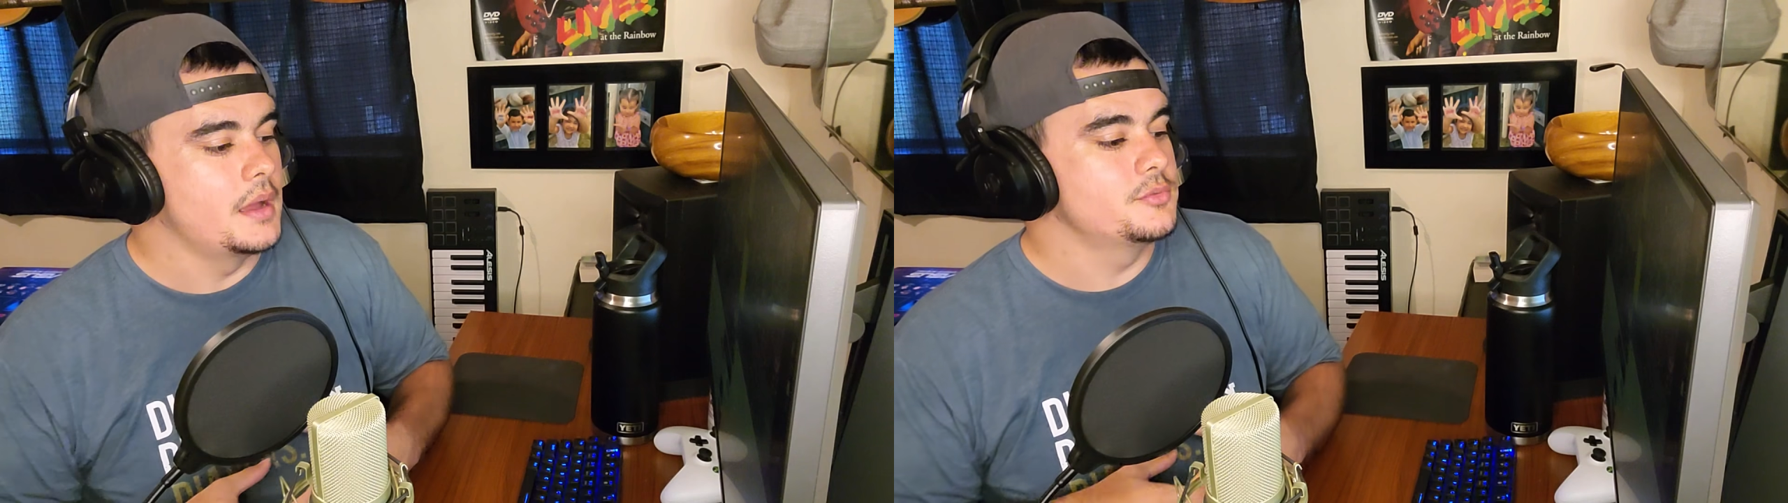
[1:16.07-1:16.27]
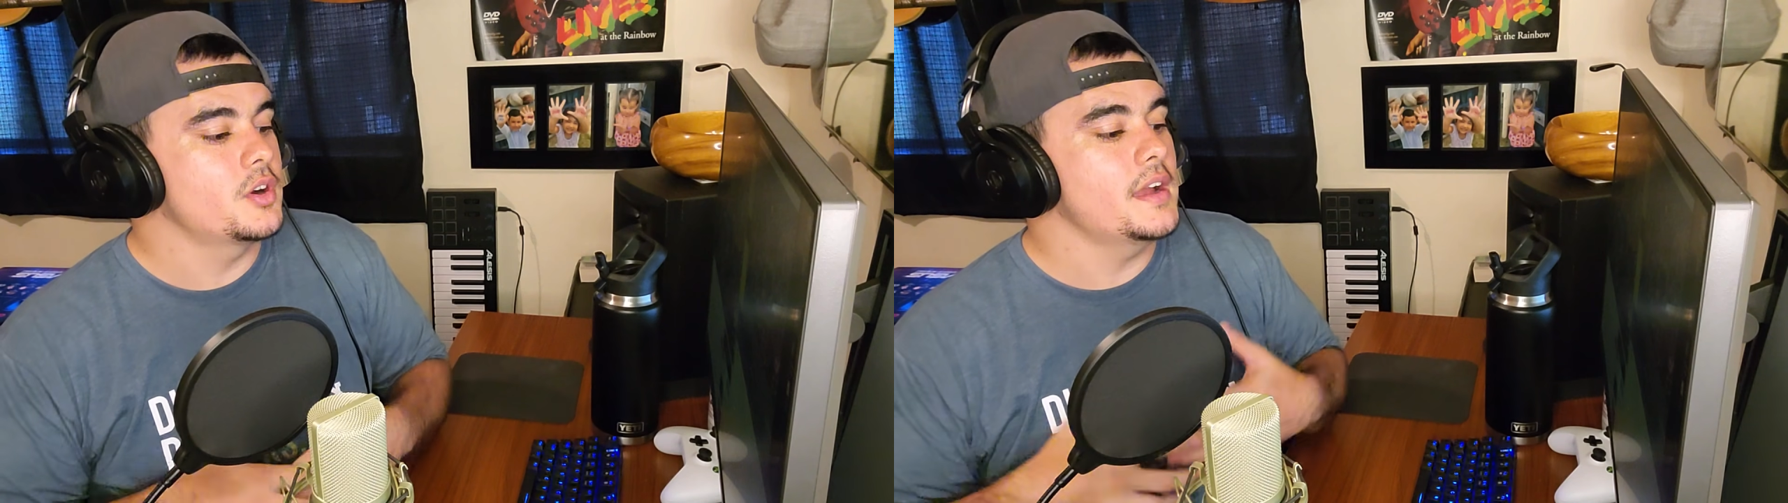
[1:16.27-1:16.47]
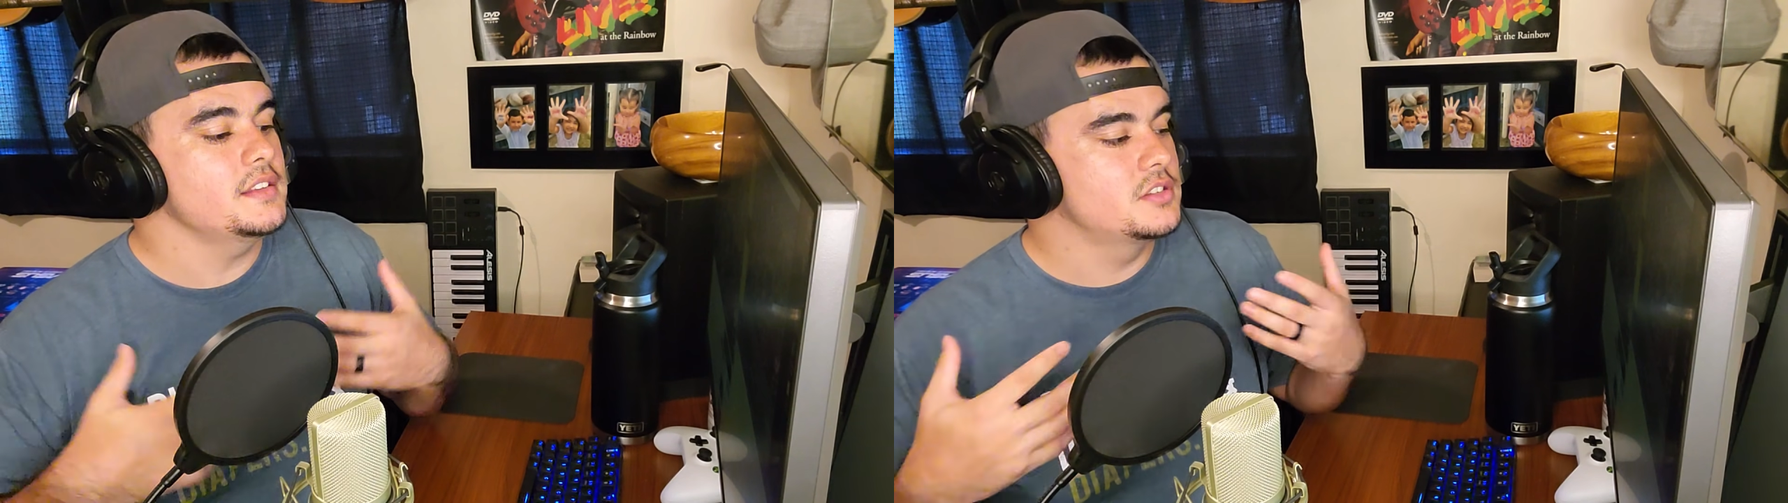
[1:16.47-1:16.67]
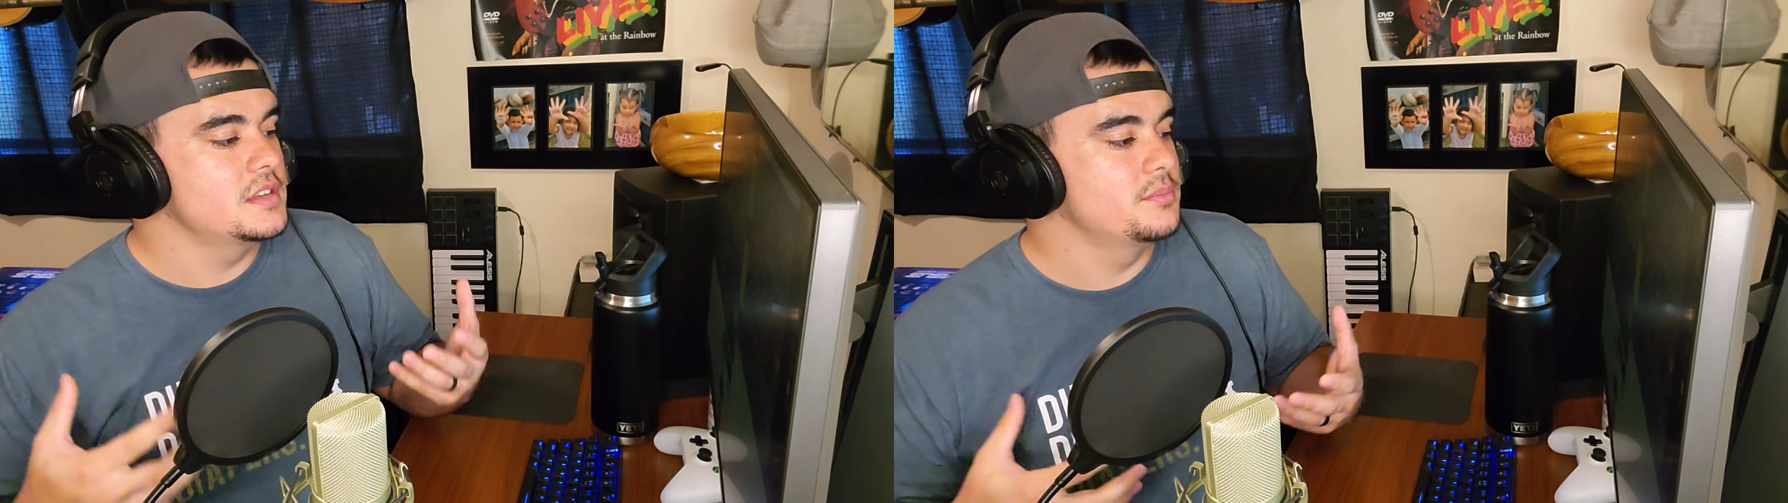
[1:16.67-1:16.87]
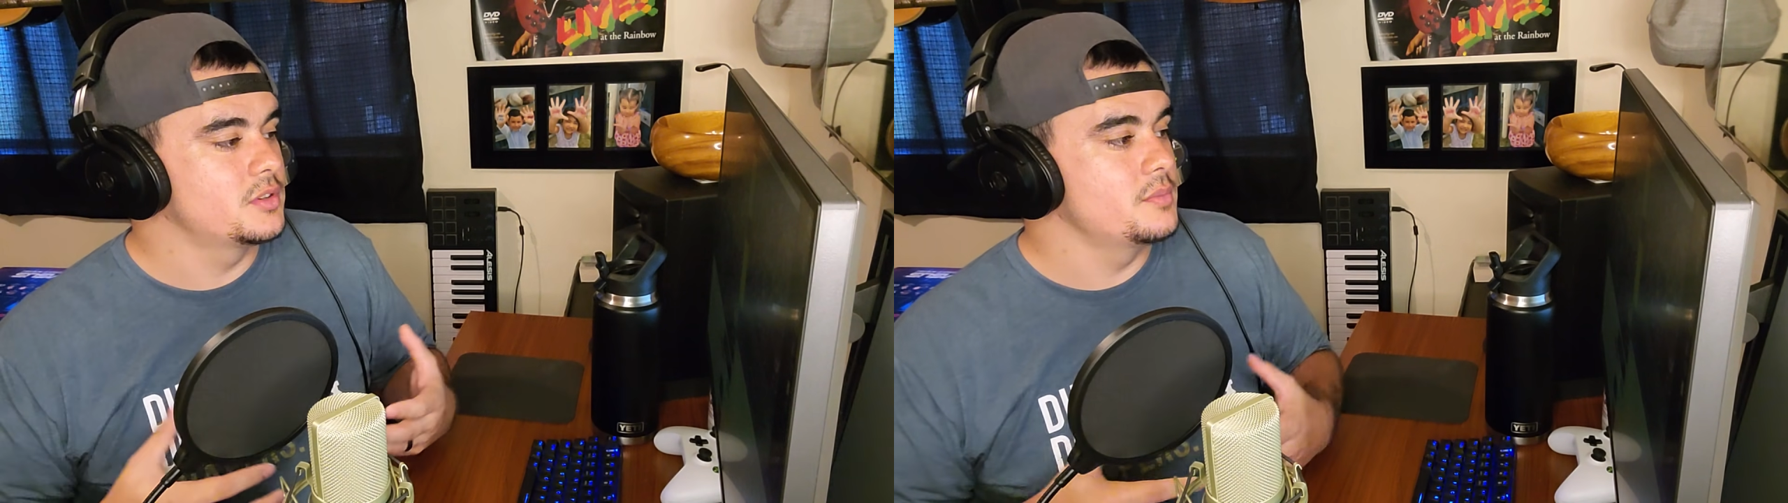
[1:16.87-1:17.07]
I'm trying to
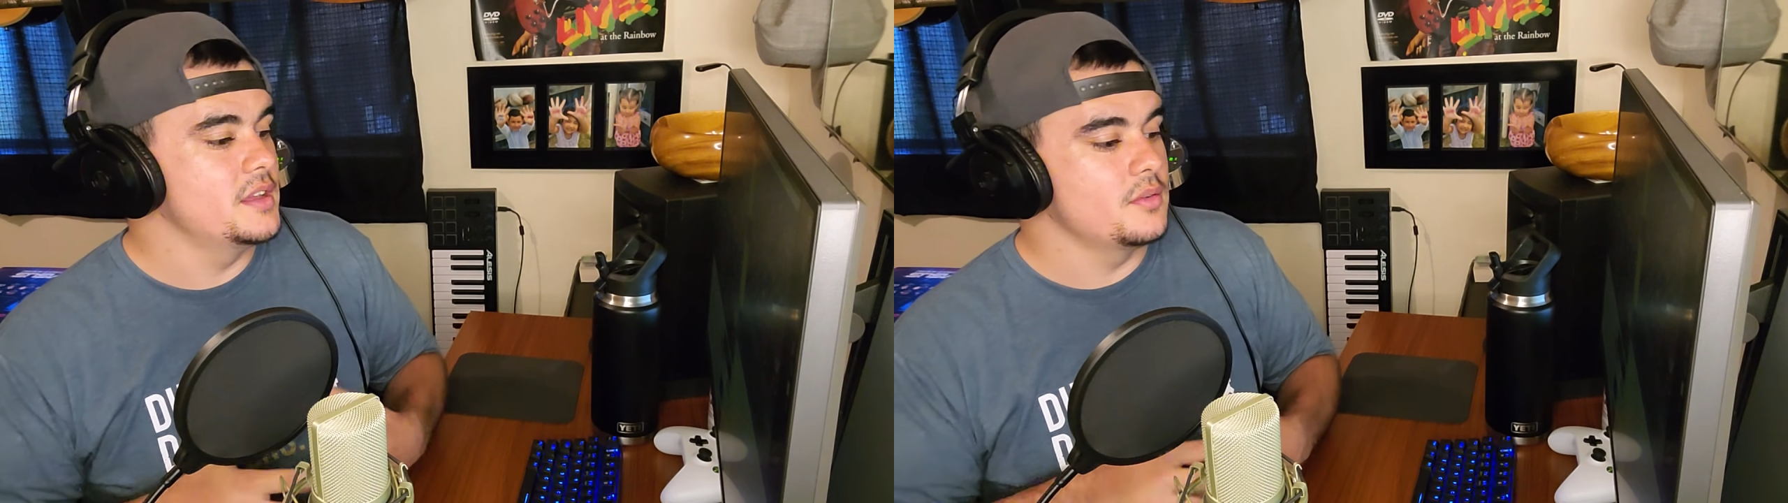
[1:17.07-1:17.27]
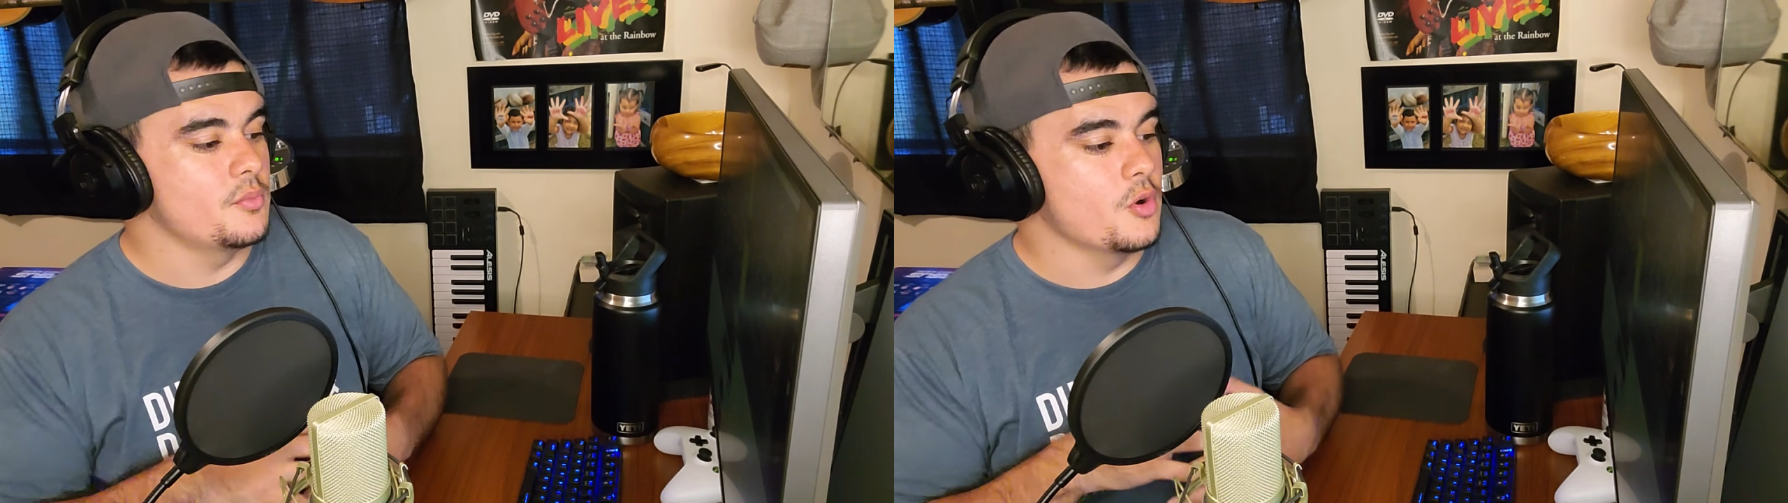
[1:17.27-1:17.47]
implement